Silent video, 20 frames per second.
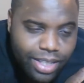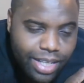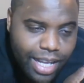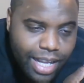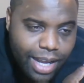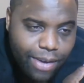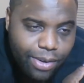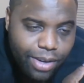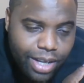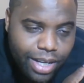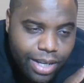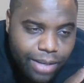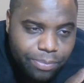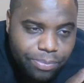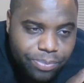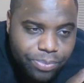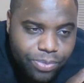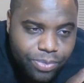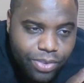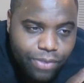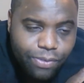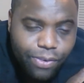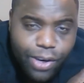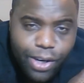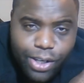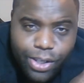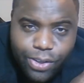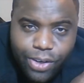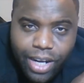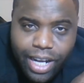Now, um,
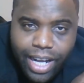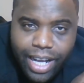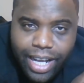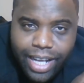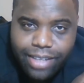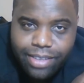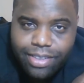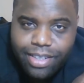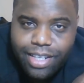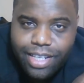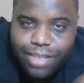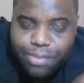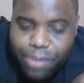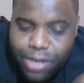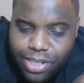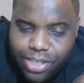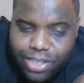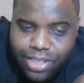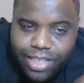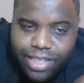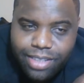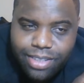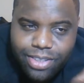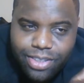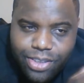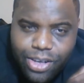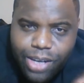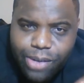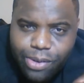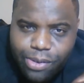Far Cry, especially
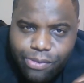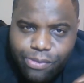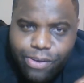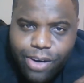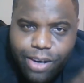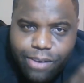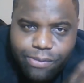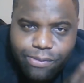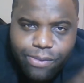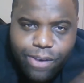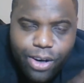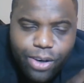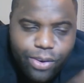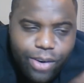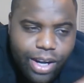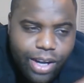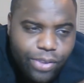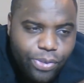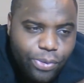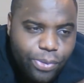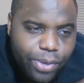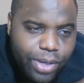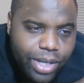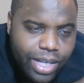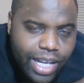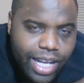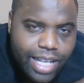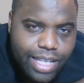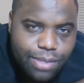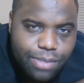starting with Far, Far Cry
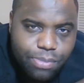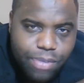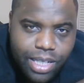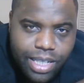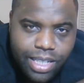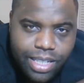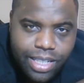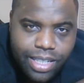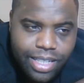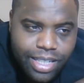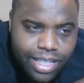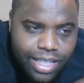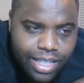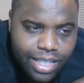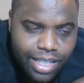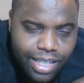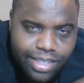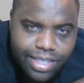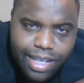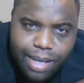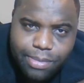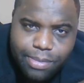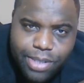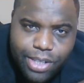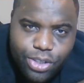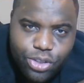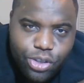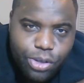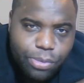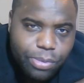3, has been a top
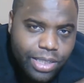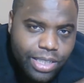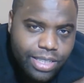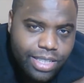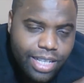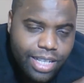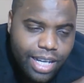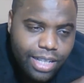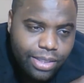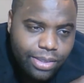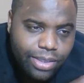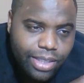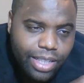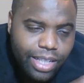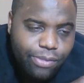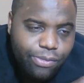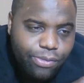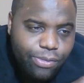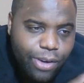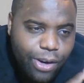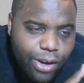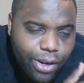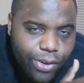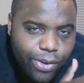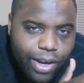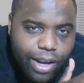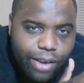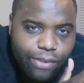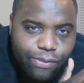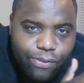tier AAA title, and Far Cry